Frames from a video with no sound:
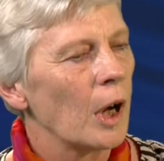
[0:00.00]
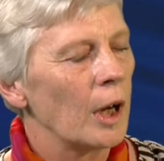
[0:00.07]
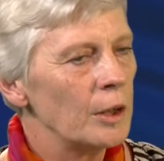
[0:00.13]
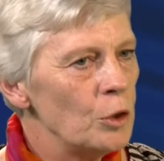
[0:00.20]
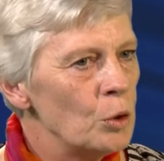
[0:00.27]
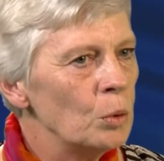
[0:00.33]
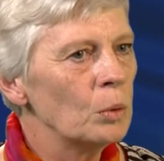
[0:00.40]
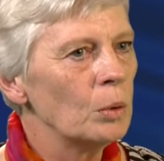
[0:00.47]
I
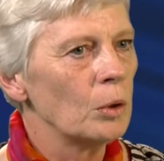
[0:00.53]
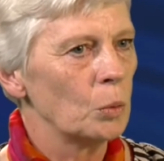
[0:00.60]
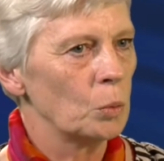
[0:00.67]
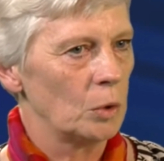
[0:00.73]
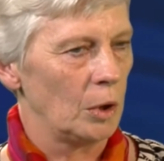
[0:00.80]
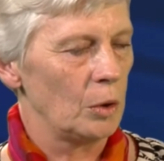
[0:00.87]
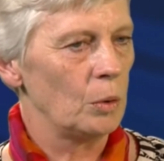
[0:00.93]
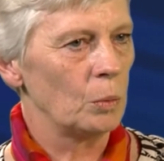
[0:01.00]
knew
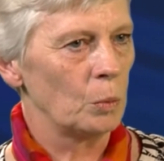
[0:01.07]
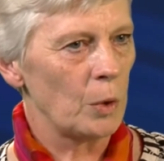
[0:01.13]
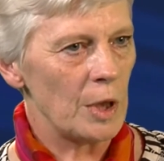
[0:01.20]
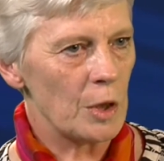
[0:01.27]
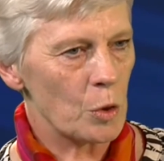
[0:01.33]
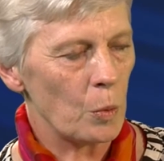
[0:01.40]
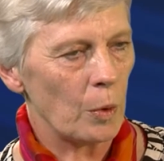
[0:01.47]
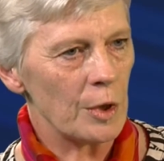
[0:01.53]

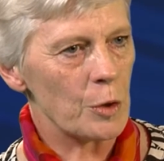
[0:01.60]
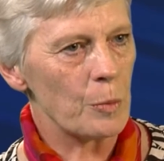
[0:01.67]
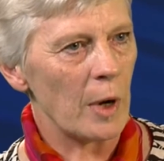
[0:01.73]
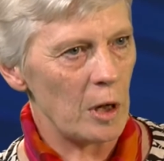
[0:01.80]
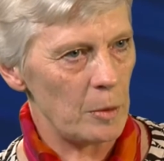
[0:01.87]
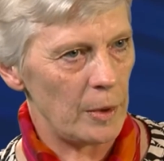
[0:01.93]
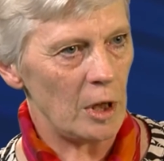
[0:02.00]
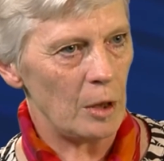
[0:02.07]
which was
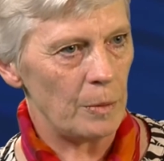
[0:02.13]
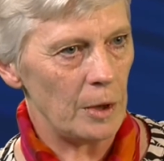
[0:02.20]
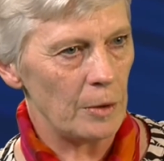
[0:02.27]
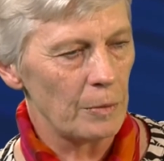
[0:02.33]
my baby.